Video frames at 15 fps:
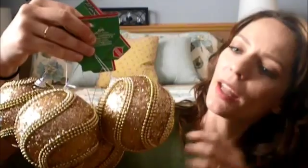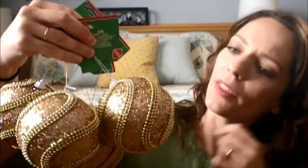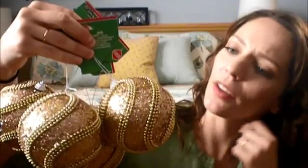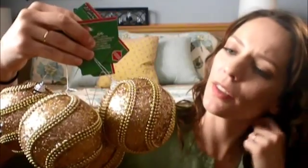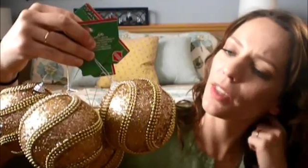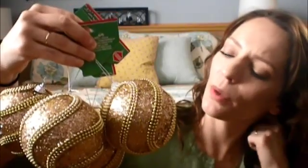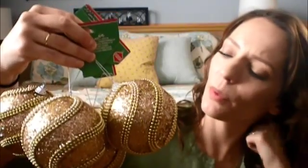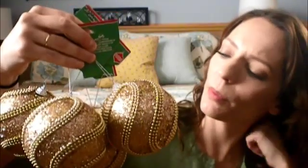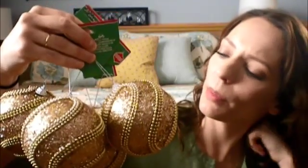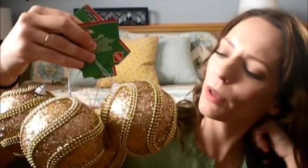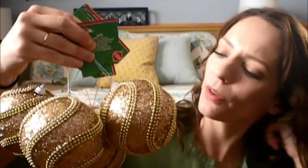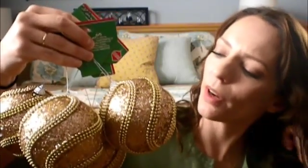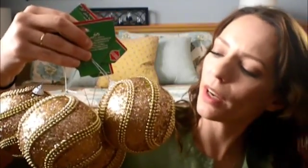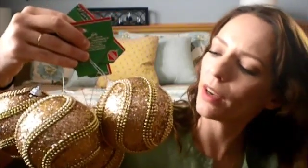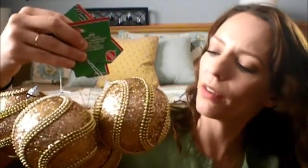I thought they would
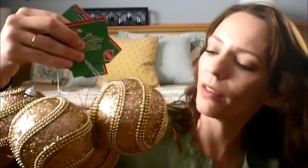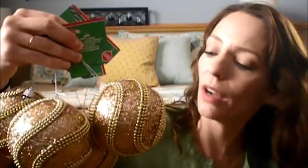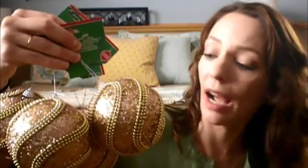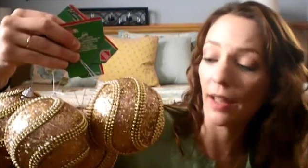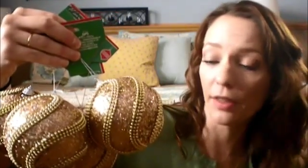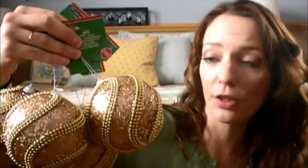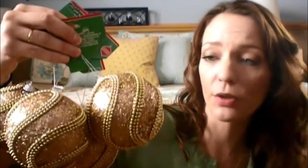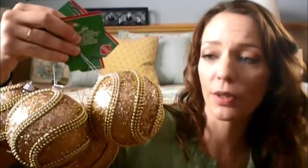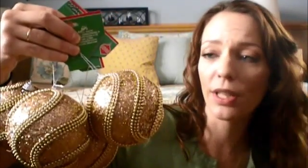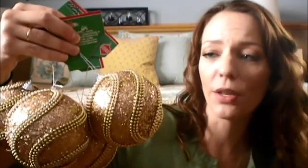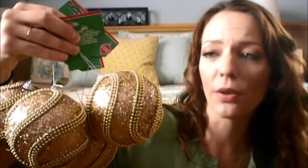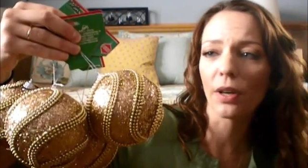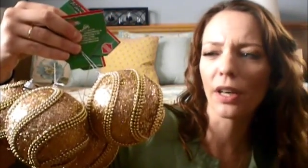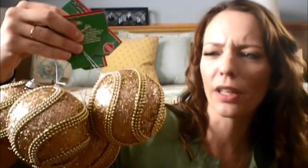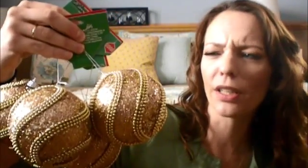be great on the
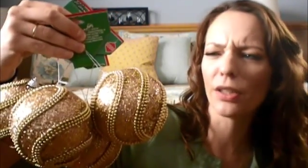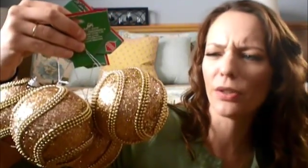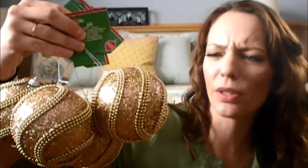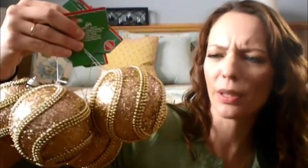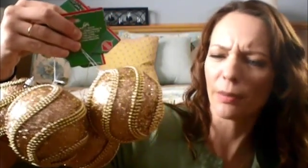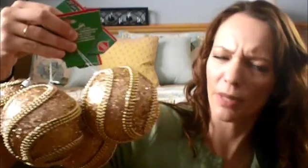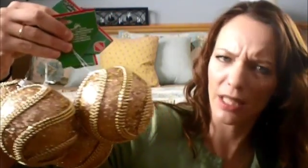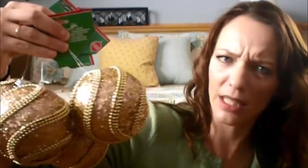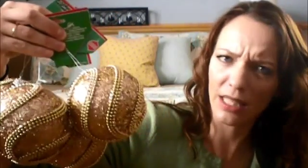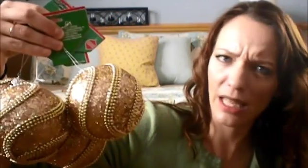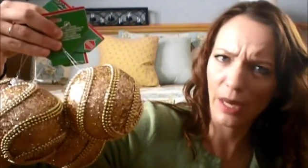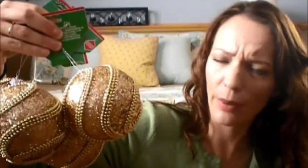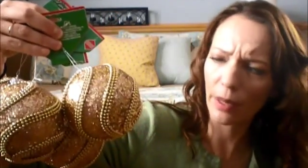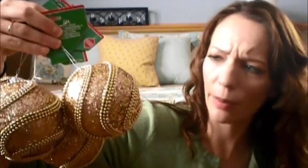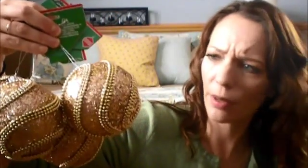tree, or I could use them in a
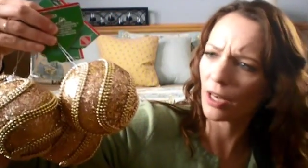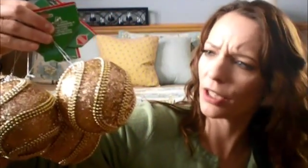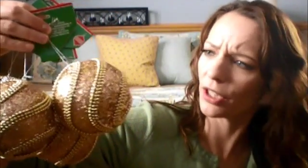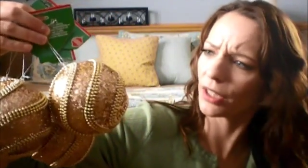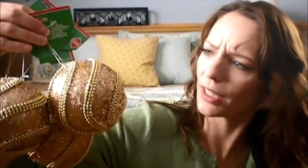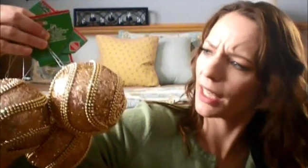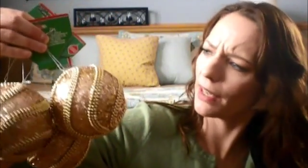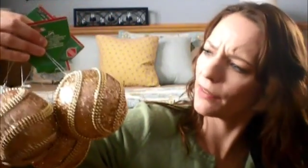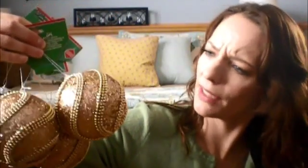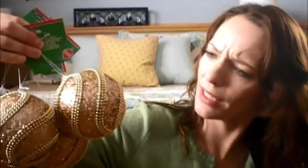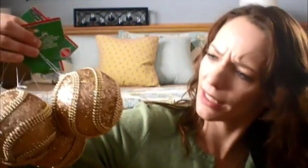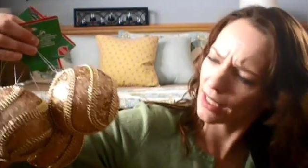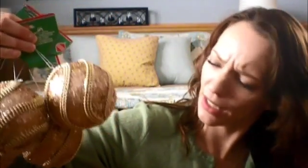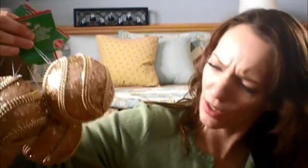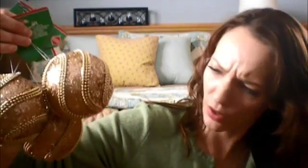DIY project. I
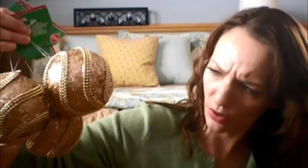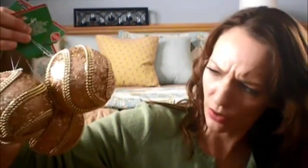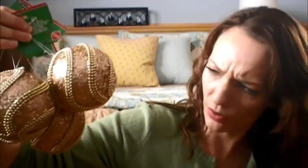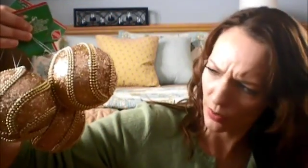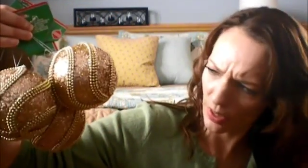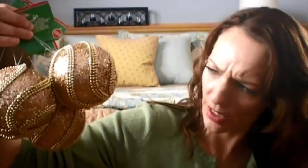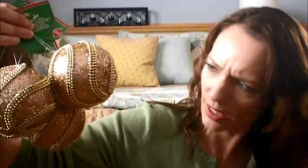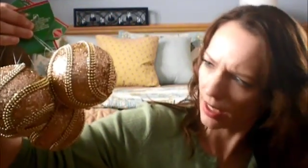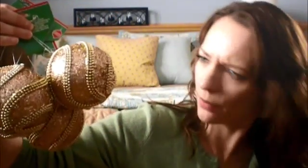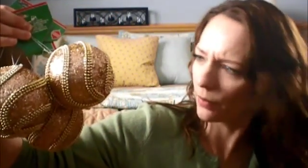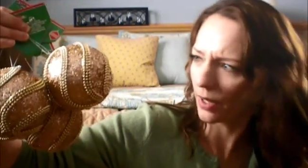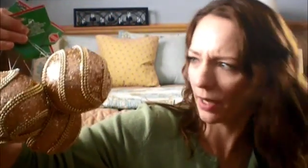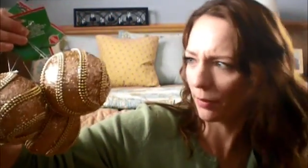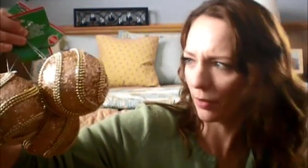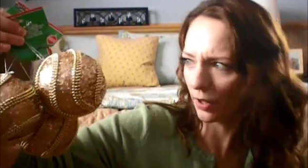haven't decided quite yet
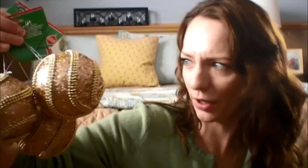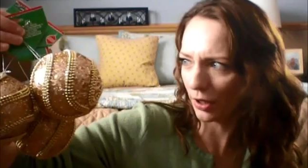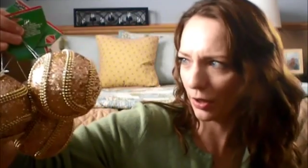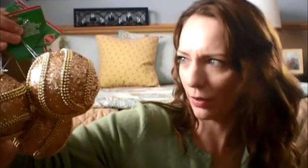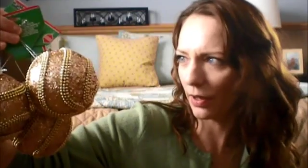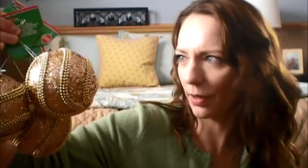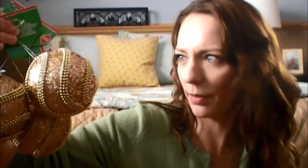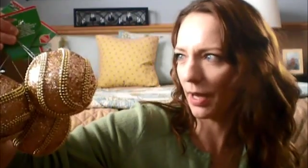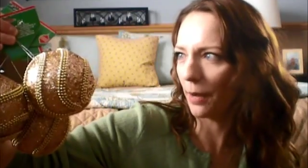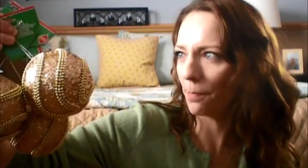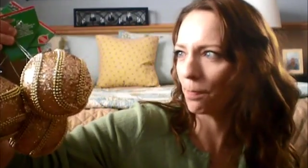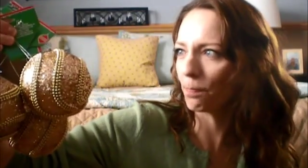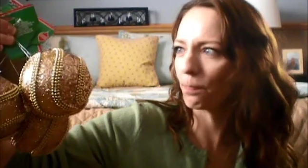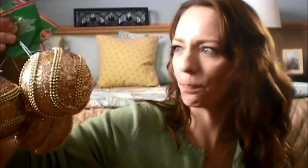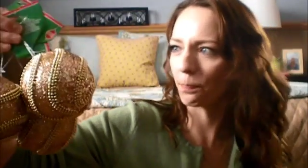what I'm going to do with them
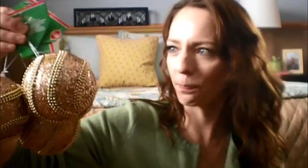yet.